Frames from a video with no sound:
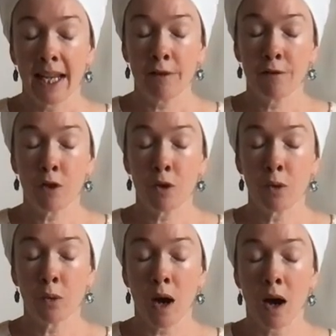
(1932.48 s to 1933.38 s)
If
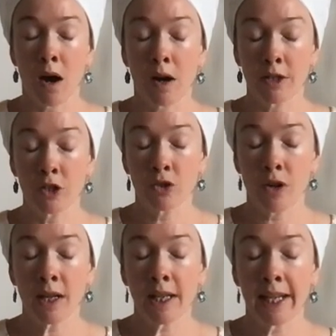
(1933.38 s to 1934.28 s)
you are
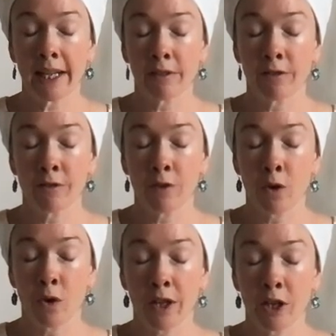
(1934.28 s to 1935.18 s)
struggling
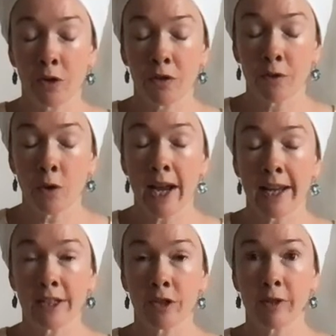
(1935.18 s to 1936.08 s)
for your
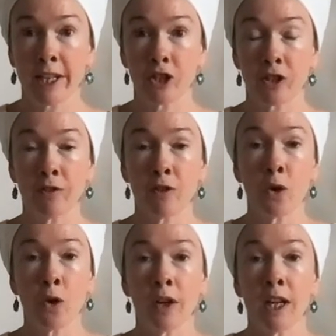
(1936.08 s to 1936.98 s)
forehead to reach the
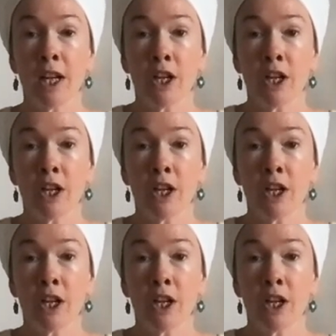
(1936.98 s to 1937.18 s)
floor,